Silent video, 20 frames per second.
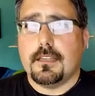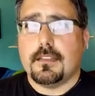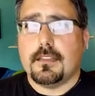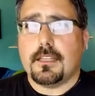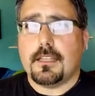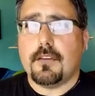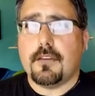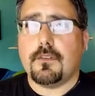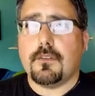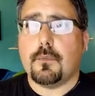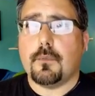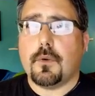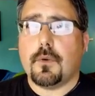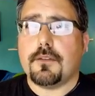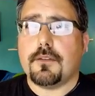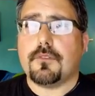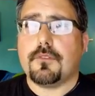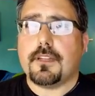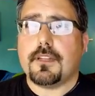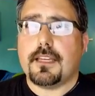The heavy
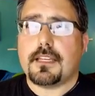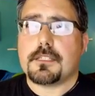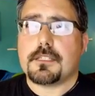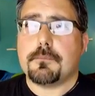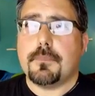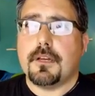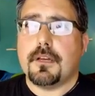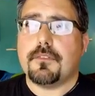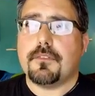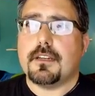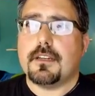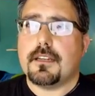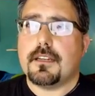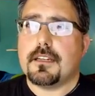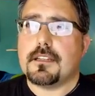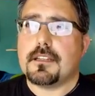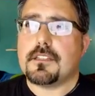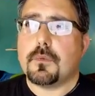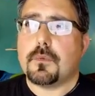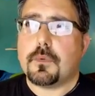white flakes buffeted
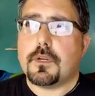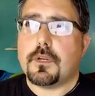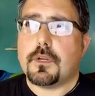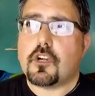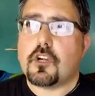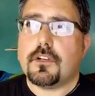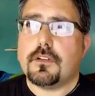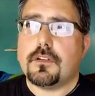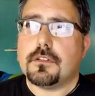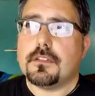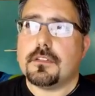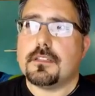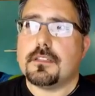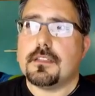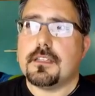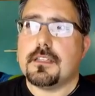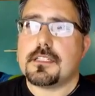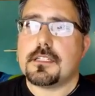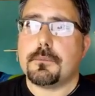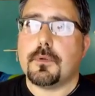against the windshield
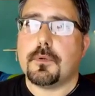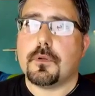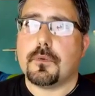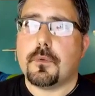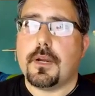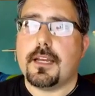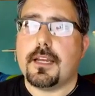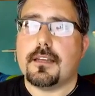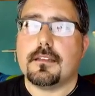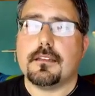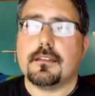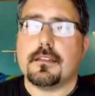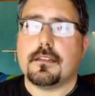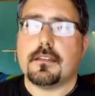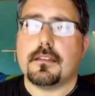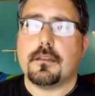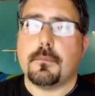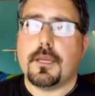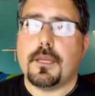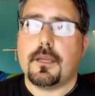as he pulled right
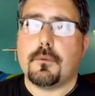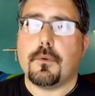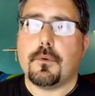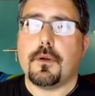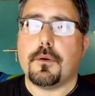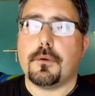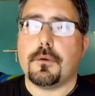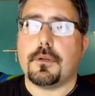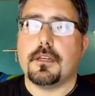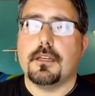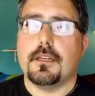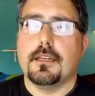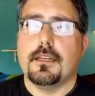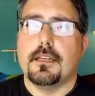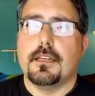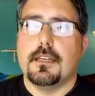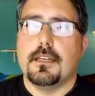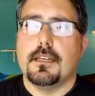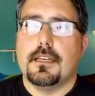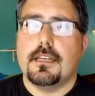onto the main road.
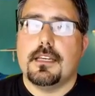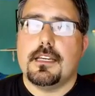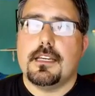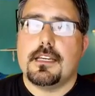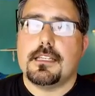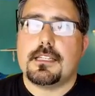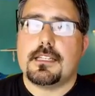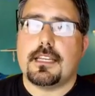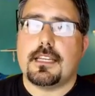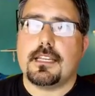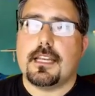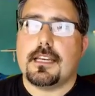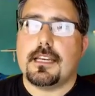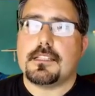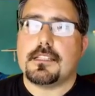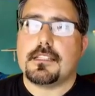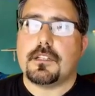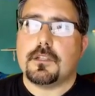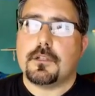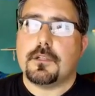His
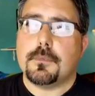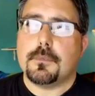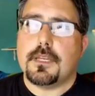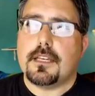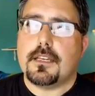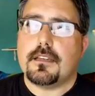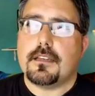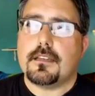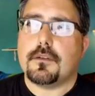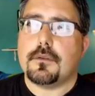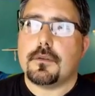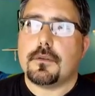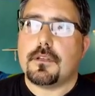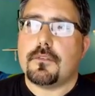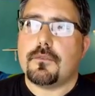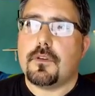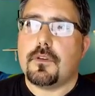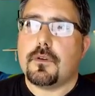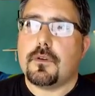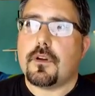headlights illuminated only
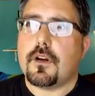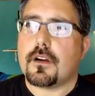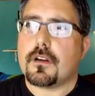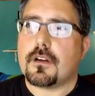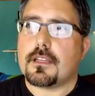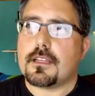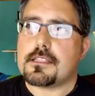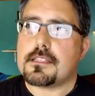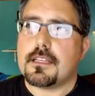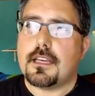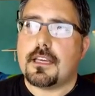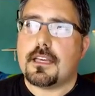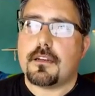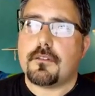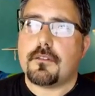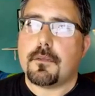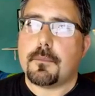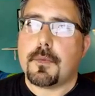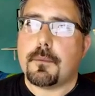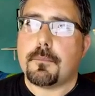a few car lengths ahead
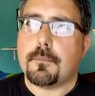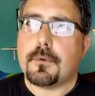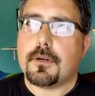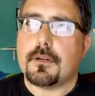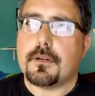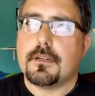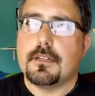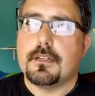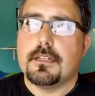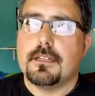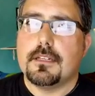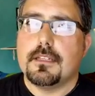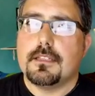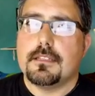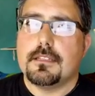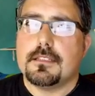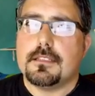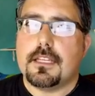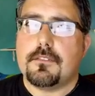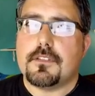of the bumper.
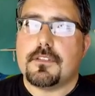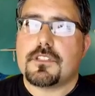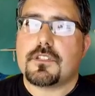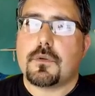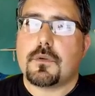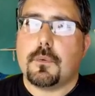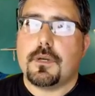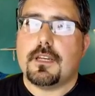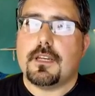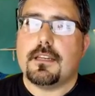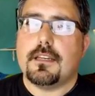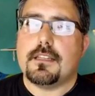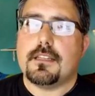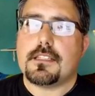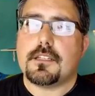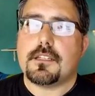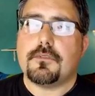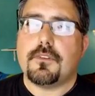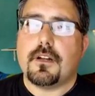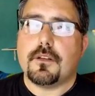David squinted
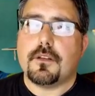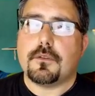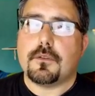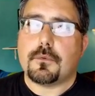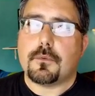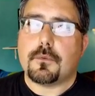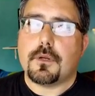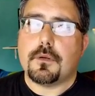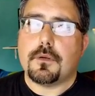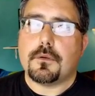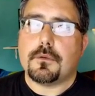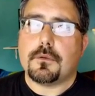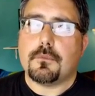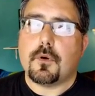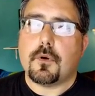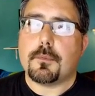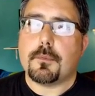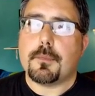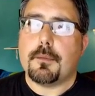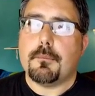as he followed the road,
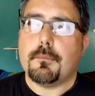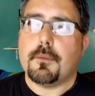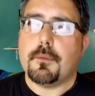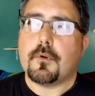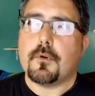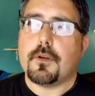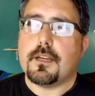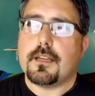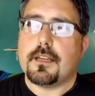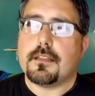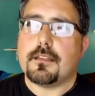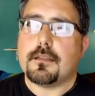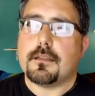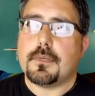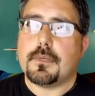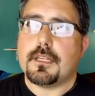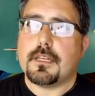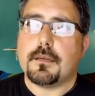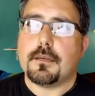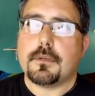more by memory than
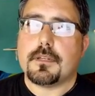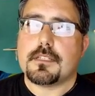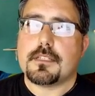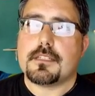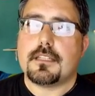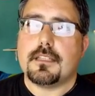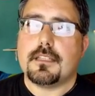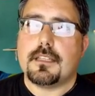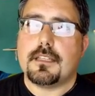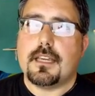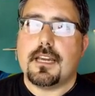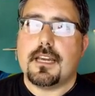being able to see the